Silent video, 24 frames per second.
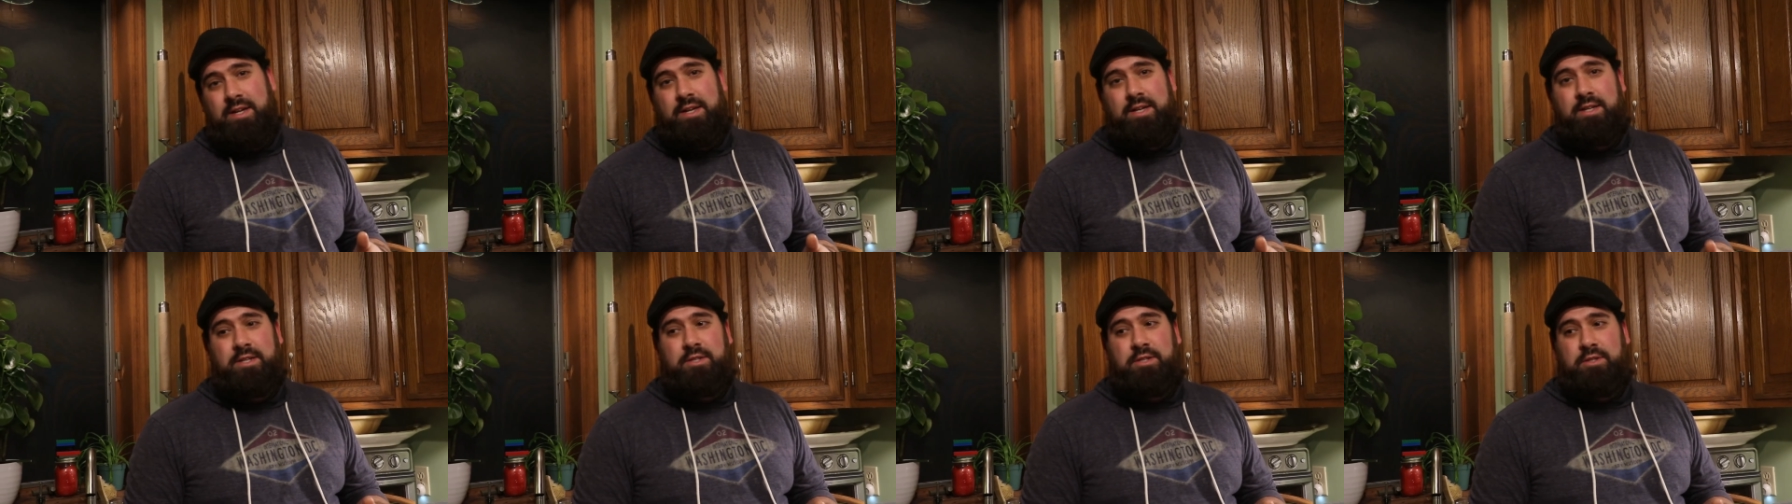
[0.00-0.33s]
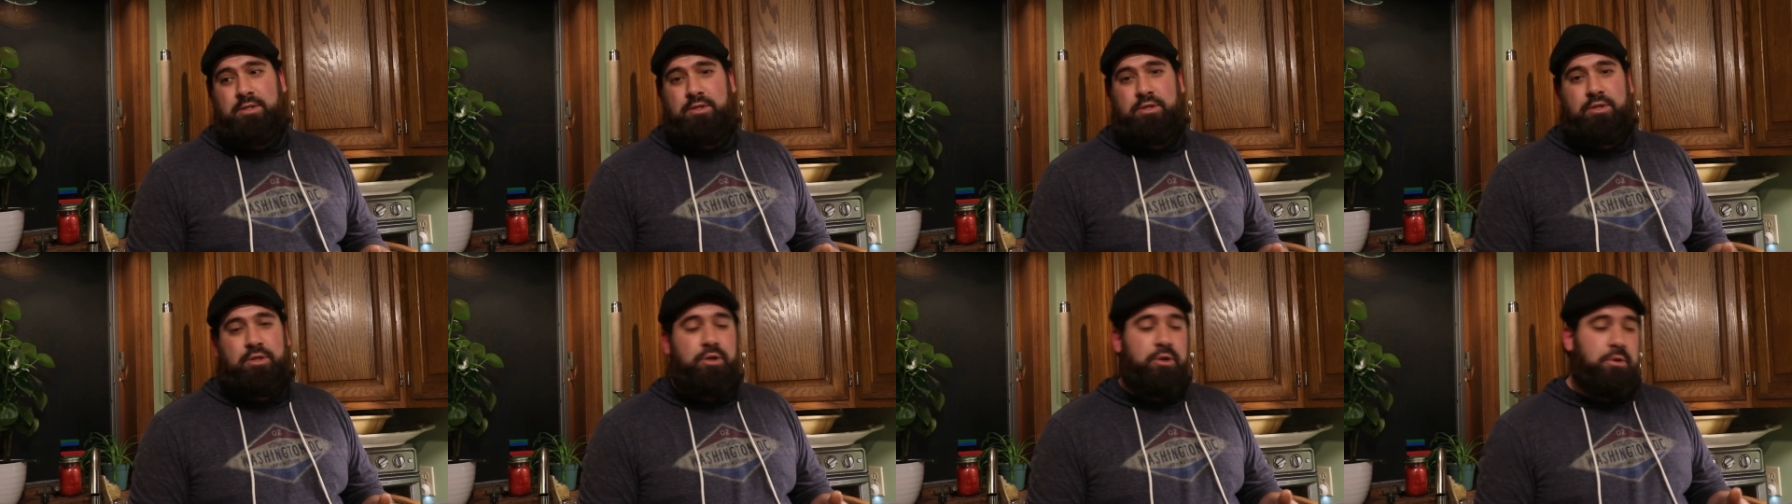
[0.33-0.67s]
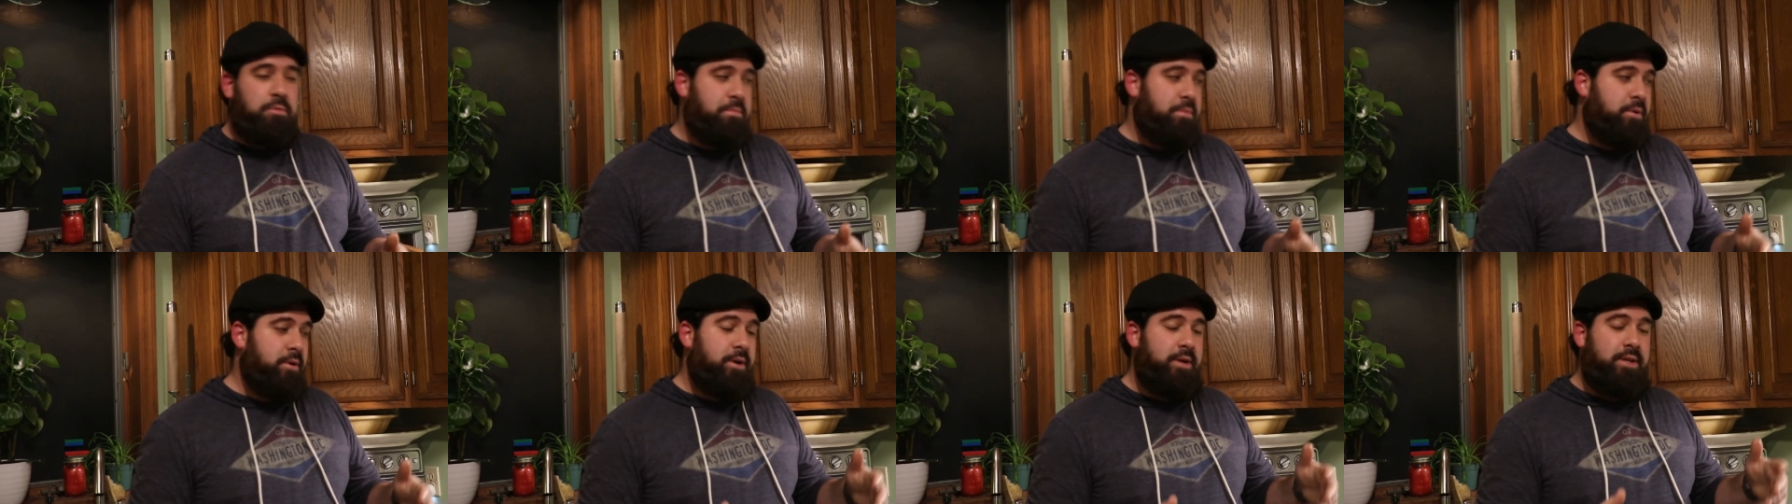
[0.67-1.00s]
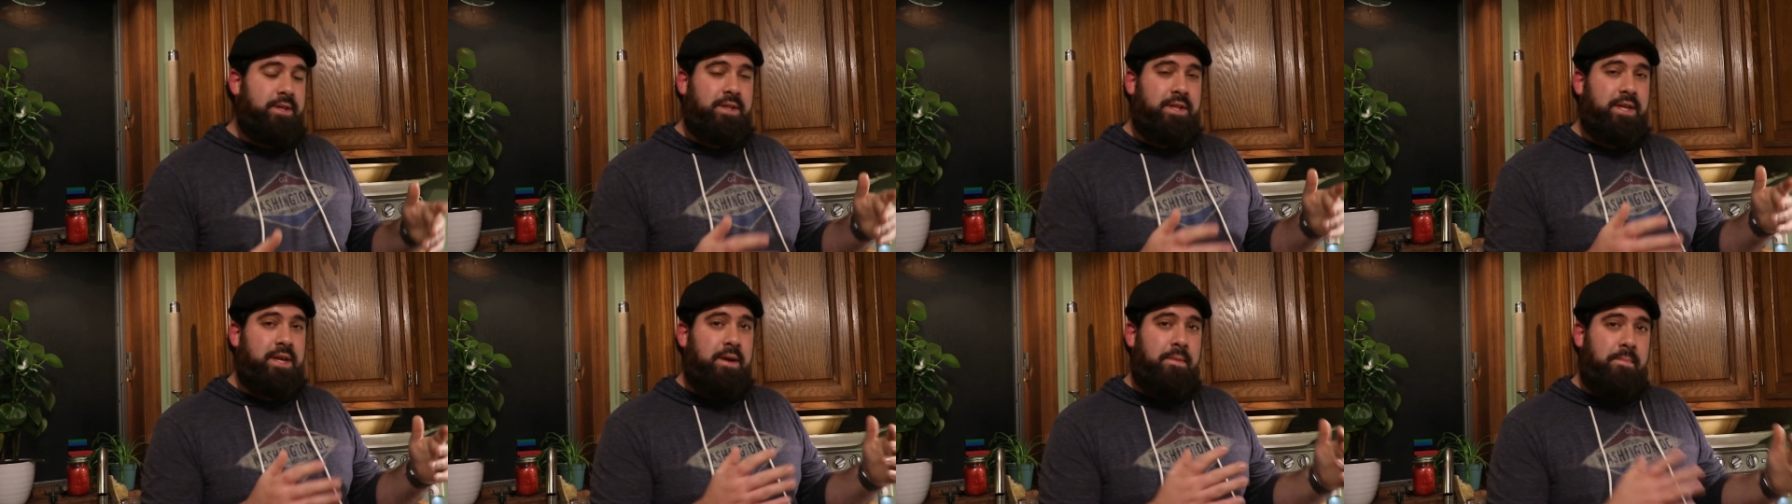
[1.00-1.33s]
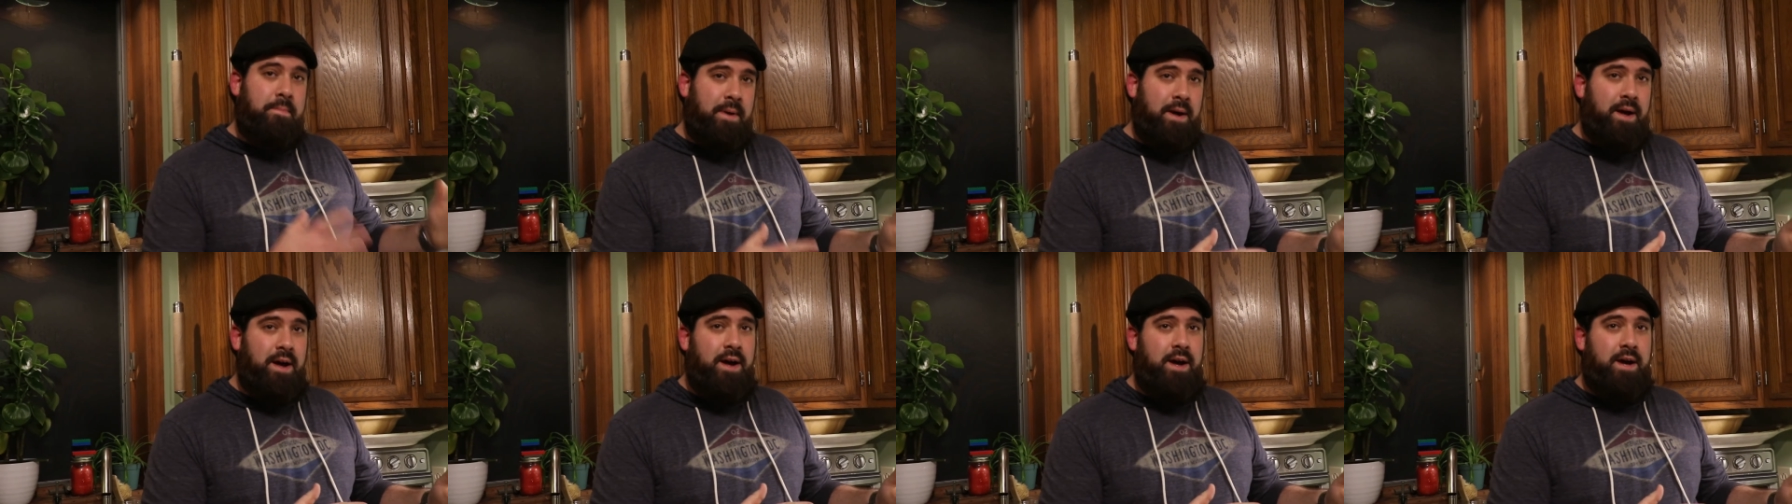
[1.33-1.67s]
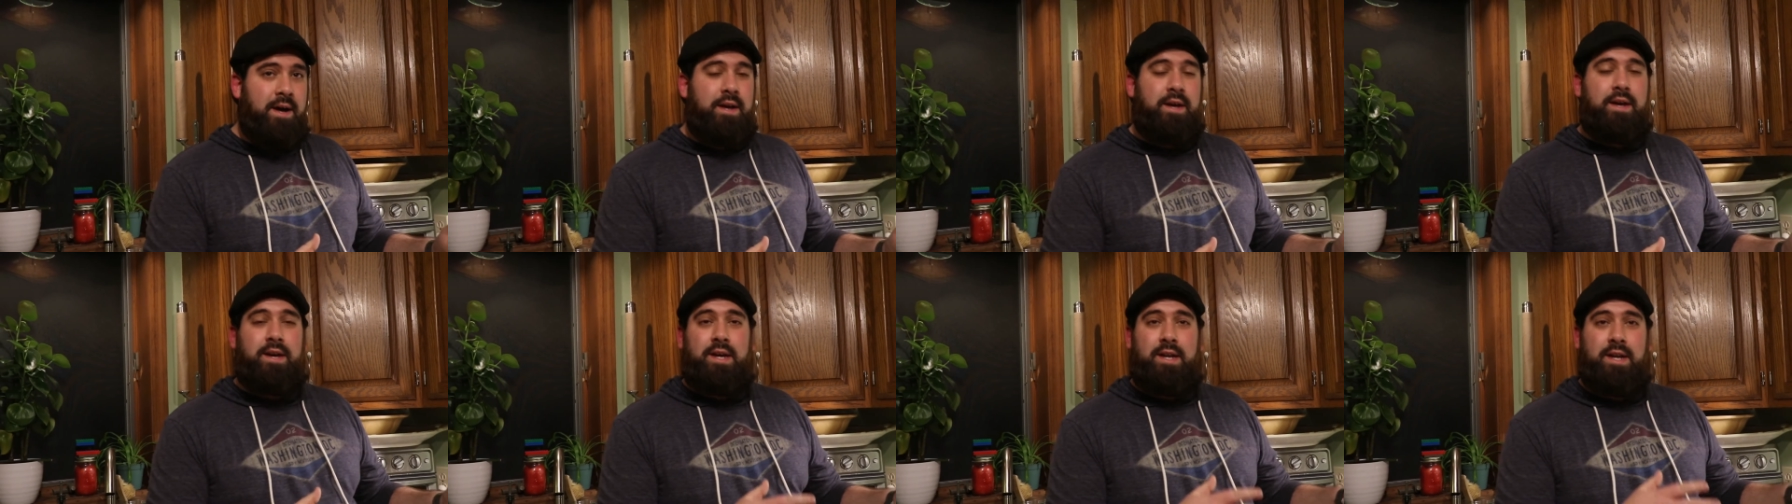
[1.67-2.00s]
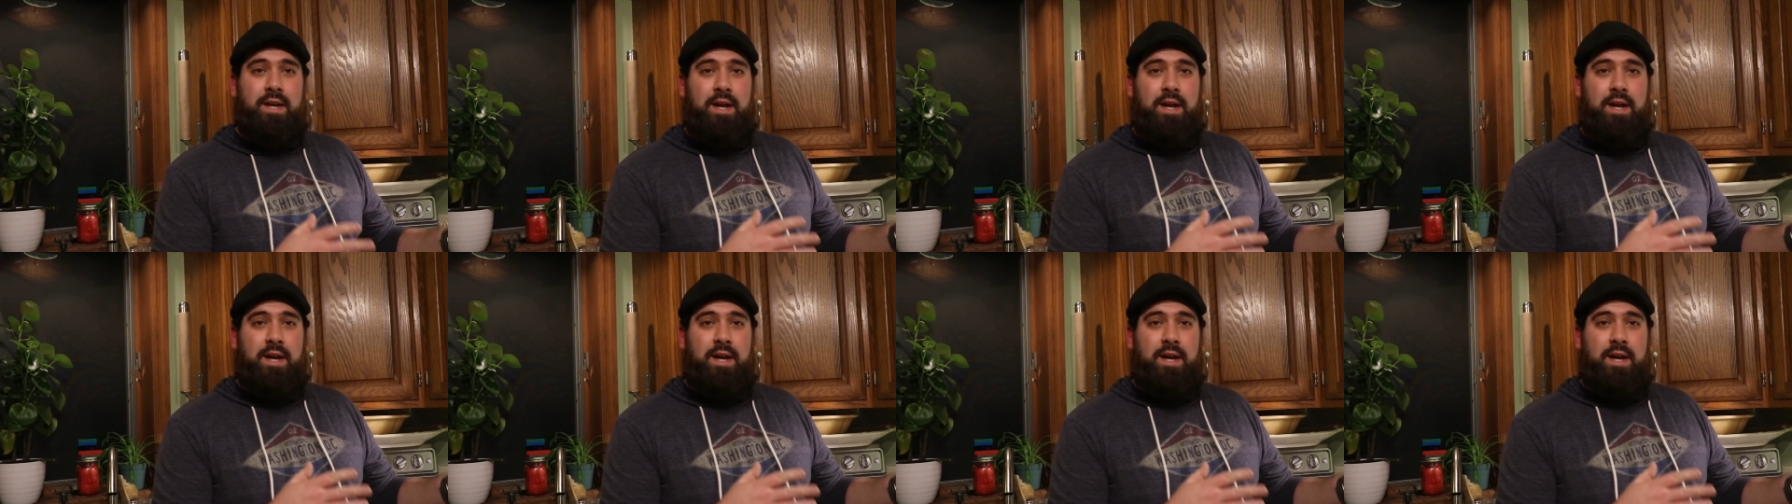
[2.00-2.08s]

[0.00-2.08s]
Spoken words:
is to put the pot in